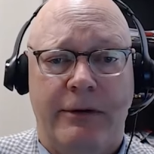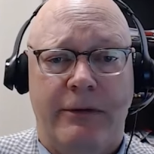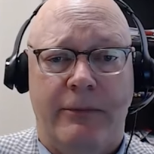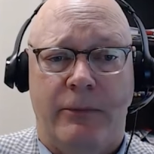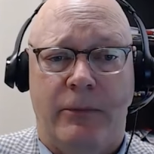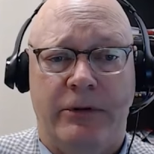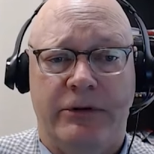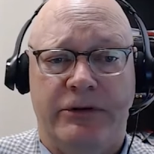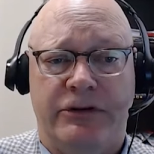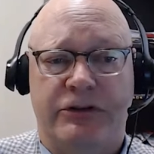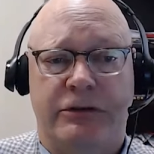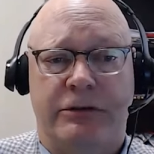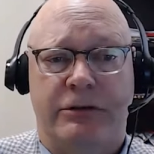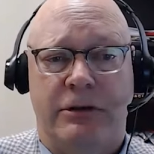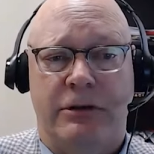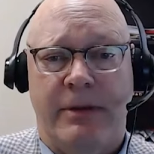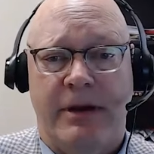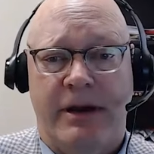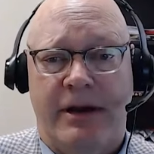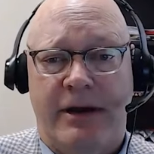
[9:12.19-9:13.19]
weren't sure
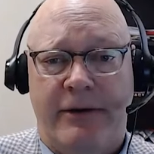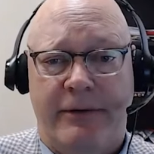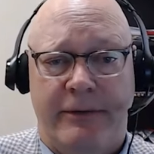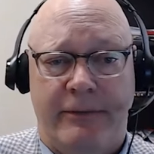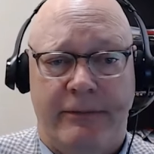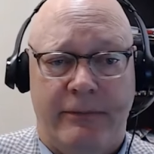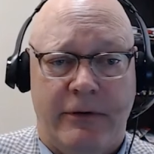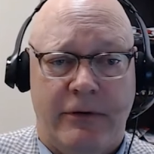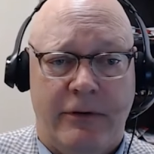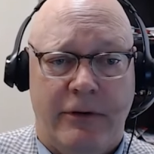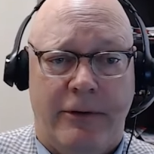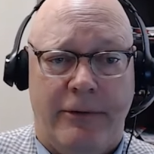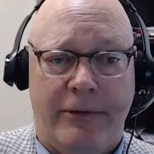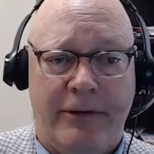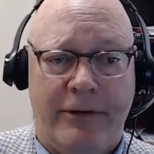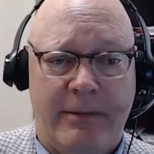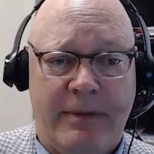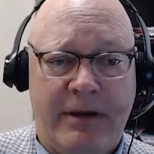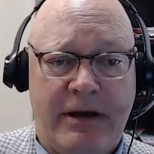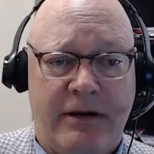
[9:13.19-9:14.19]
about, and
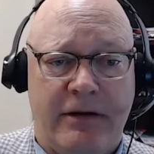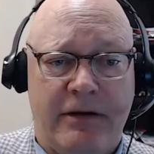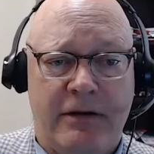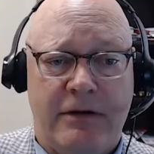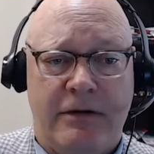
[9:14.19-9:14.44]
only about